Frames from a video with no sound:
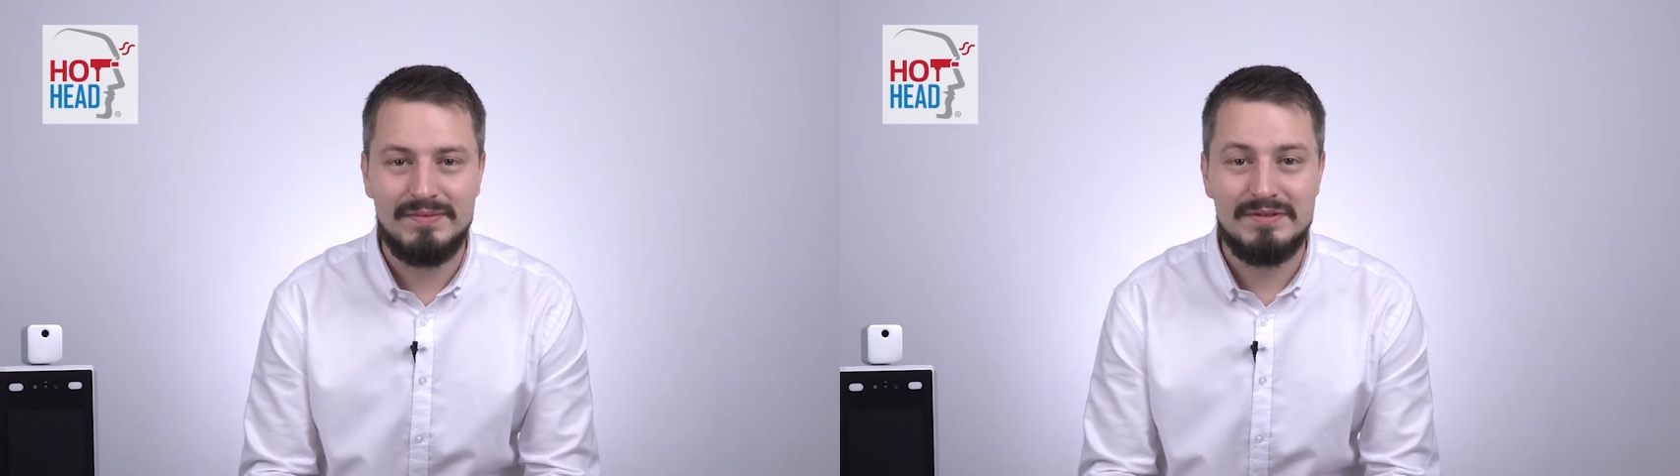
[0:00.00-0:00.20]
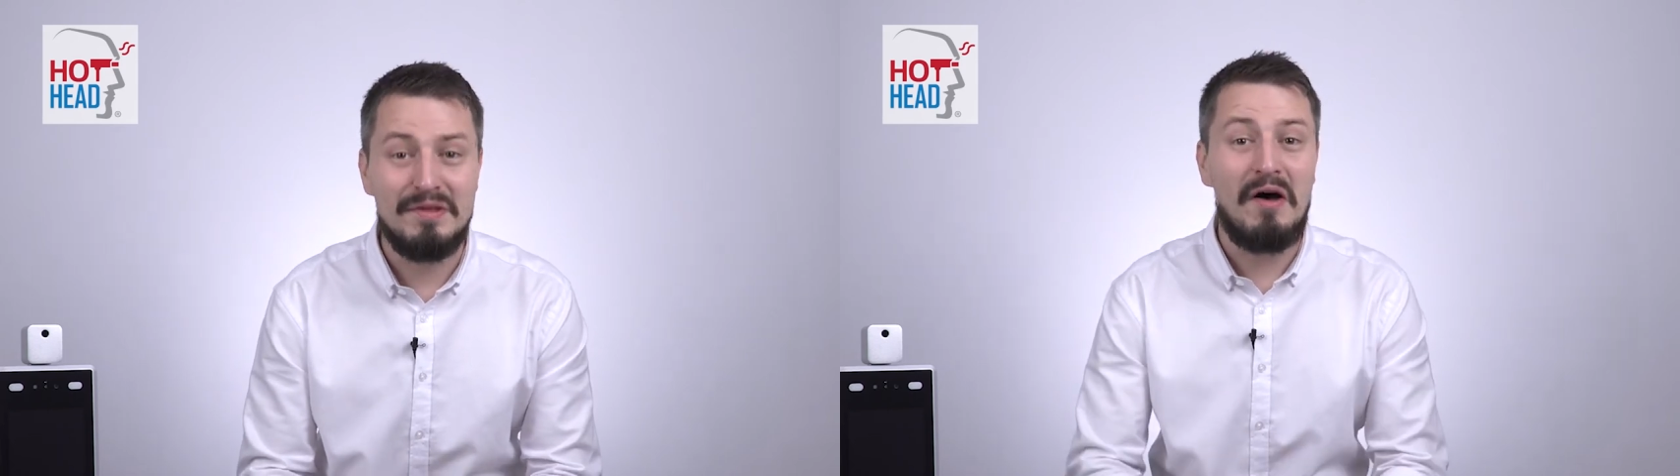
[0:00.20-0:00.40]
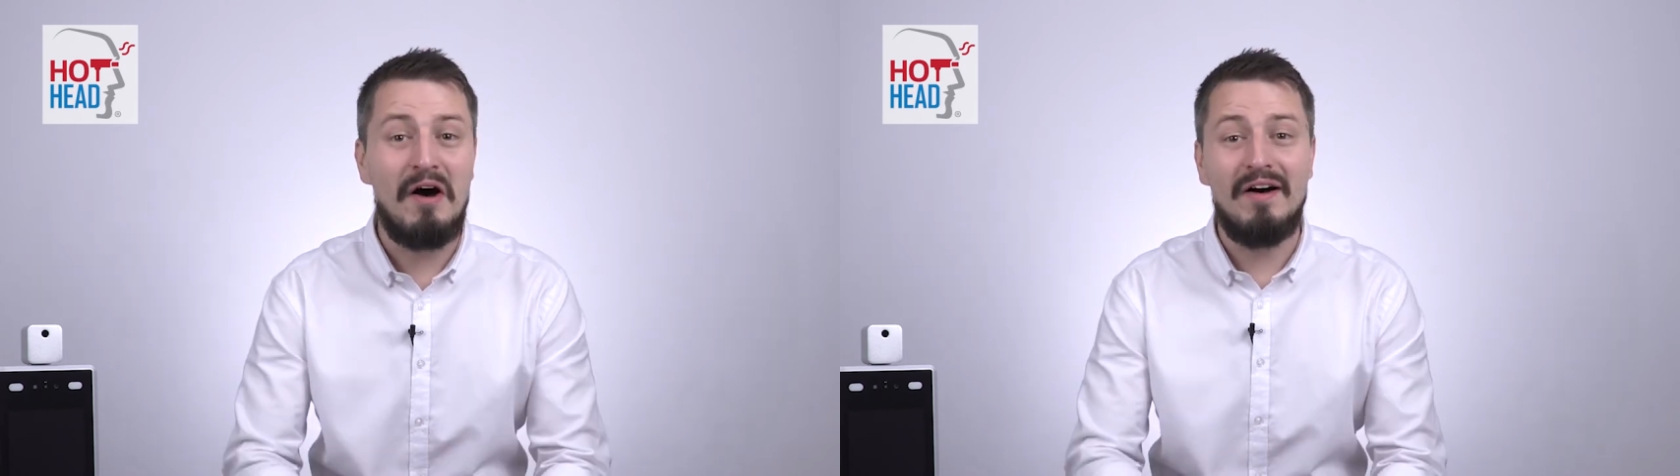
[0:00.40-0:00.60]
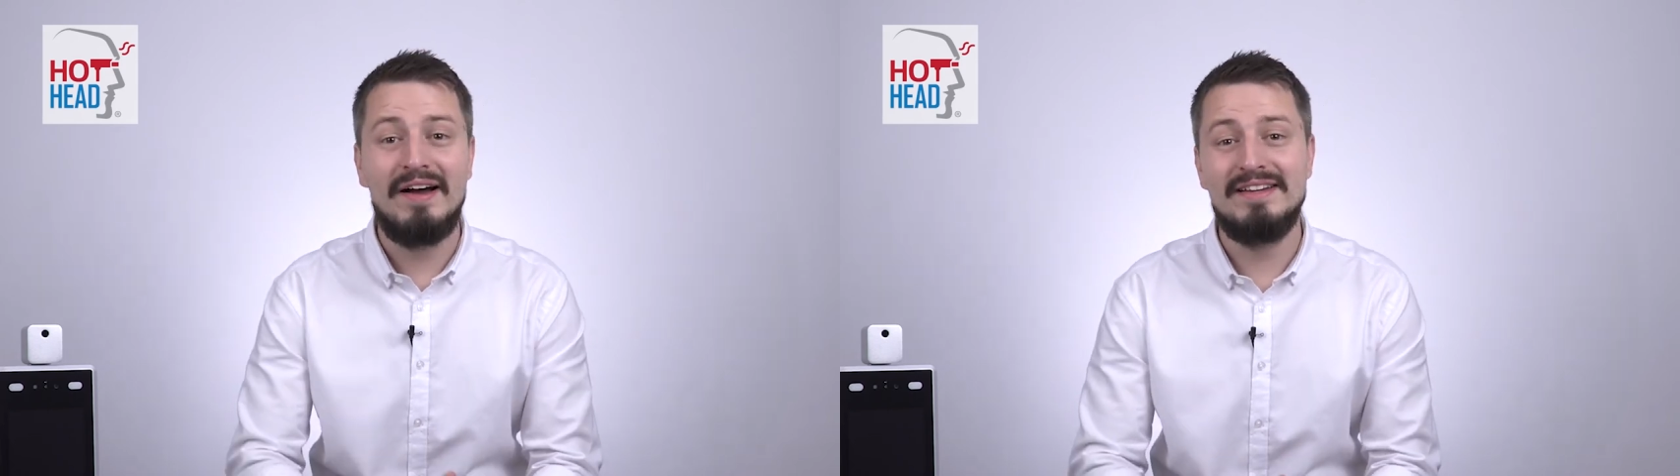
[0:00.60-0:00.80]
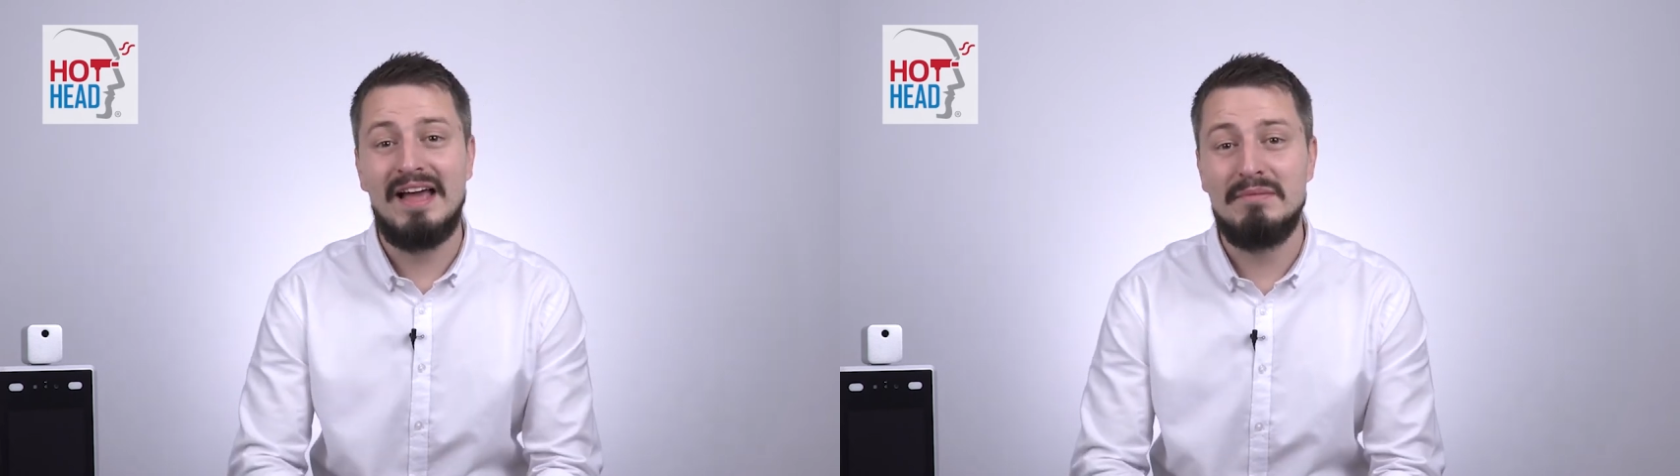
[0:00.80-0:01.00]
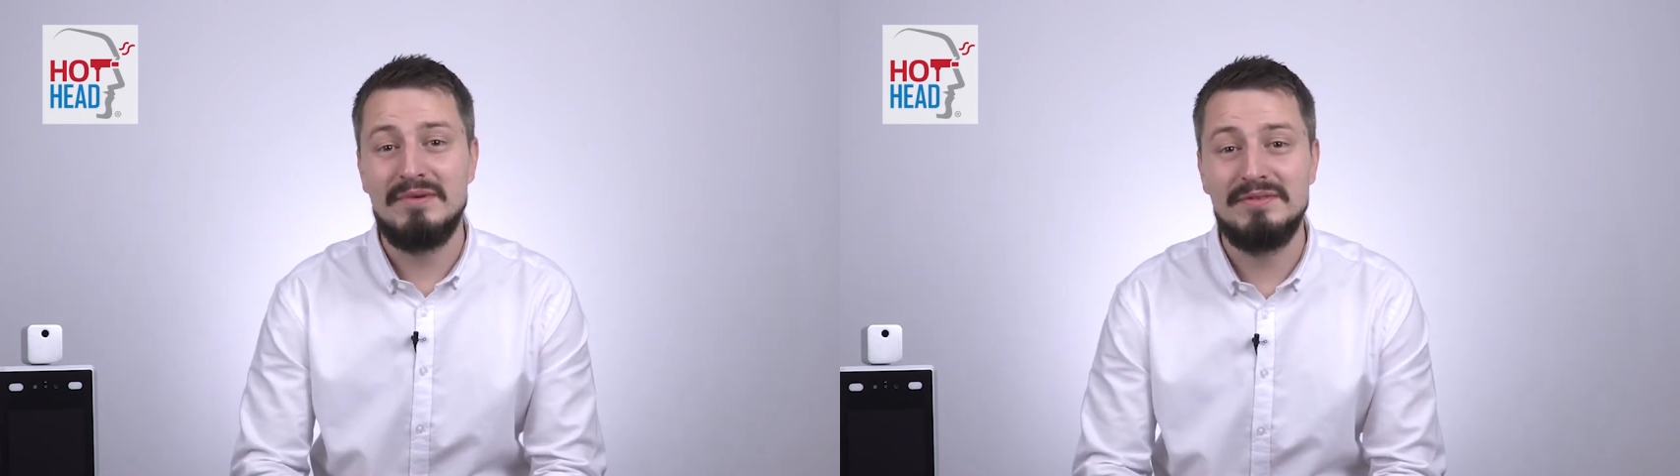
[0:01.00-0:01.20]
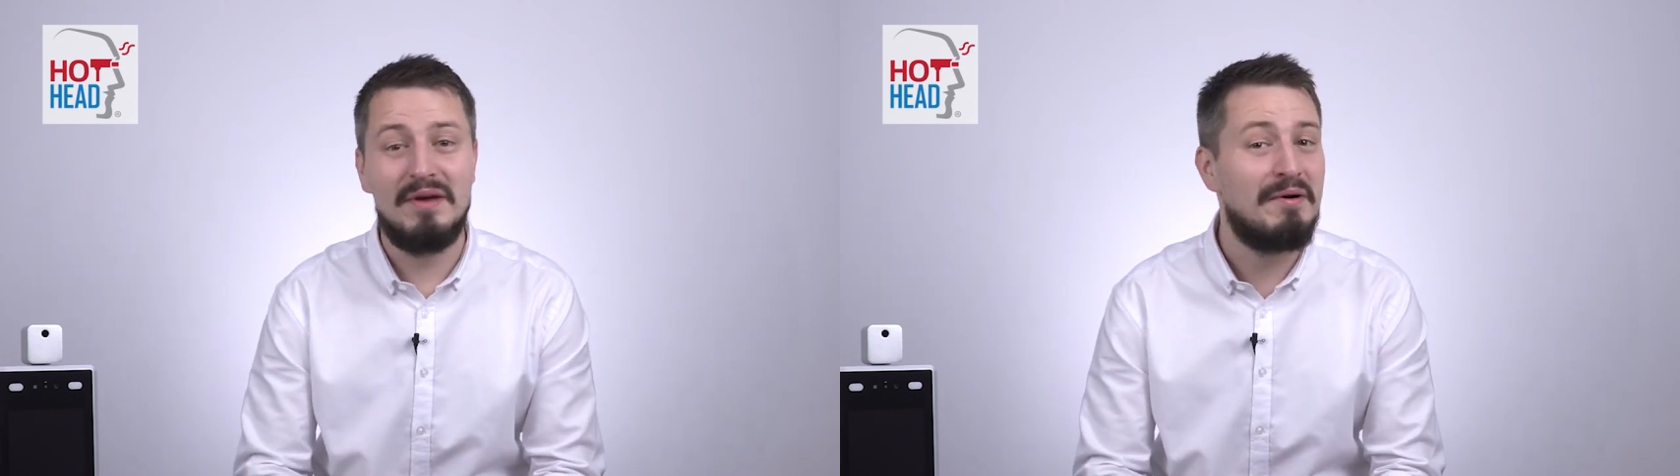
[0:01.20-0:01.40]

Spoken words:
so the HotHEAD cameras